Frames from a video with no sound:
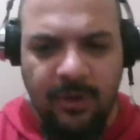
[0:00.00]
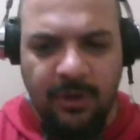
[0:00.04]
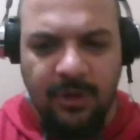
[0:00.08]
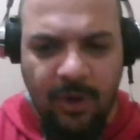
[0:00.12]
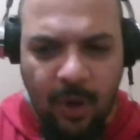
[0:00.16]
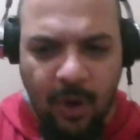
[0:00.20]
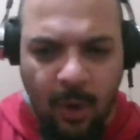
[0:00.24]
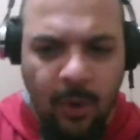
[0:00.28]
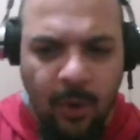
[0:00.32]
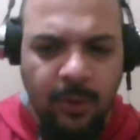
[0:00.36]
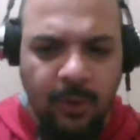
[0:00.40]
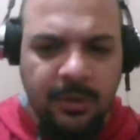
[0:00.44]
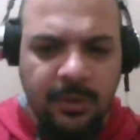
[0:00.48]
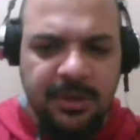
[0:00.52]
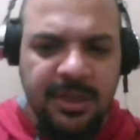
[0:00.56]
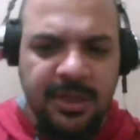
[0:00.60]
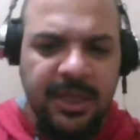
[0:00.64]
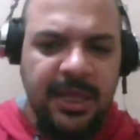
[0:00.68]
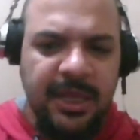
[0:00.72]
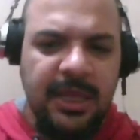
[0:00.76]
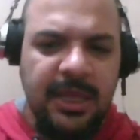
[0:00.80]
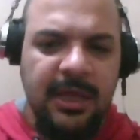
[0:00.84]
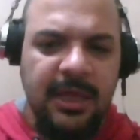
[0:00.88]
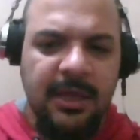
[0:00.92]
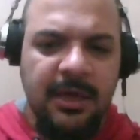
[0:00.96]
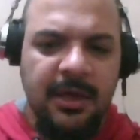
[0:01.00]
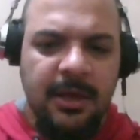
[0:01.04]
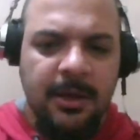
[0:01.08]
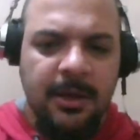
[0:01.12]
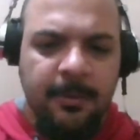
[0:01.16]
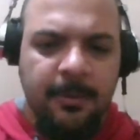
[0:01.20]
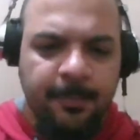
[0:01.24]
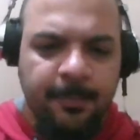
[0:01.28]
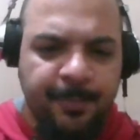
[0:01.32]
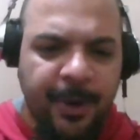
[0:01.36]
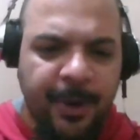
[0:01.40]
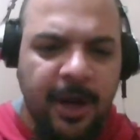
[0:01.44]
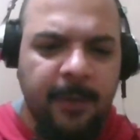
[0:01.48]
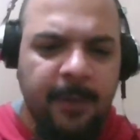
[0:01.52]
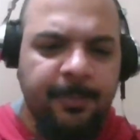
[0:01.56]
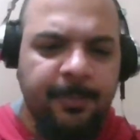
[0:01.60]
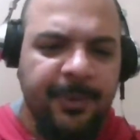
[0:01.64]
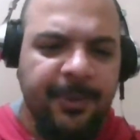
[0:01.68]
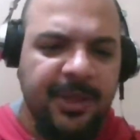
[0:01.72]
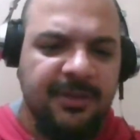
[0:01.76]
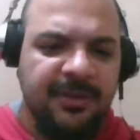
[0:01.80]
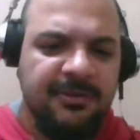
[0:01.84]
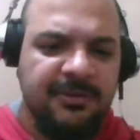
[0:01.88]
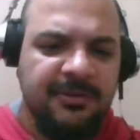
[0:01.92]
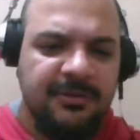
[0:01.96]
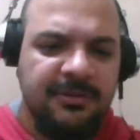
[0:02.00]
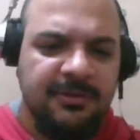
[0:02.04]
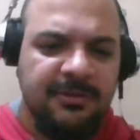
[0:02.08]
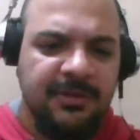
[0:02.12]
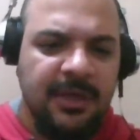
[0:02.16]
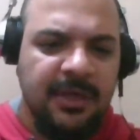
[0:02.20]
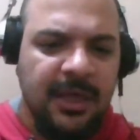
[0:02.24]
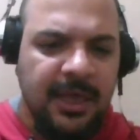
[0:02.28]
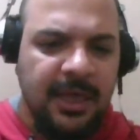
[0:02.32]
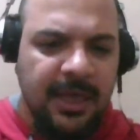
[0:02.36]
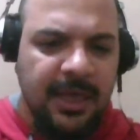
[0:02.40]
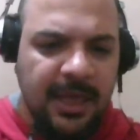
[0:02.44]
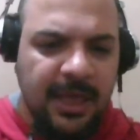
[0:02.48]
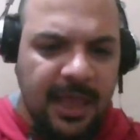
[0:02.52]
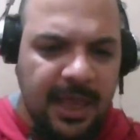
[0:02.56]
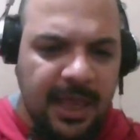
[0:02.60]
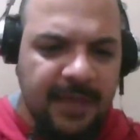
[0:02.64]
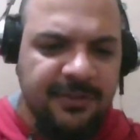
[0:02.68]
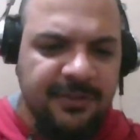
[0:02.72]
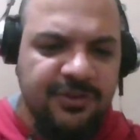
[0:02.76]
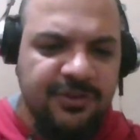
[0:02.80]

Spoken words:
only purpose is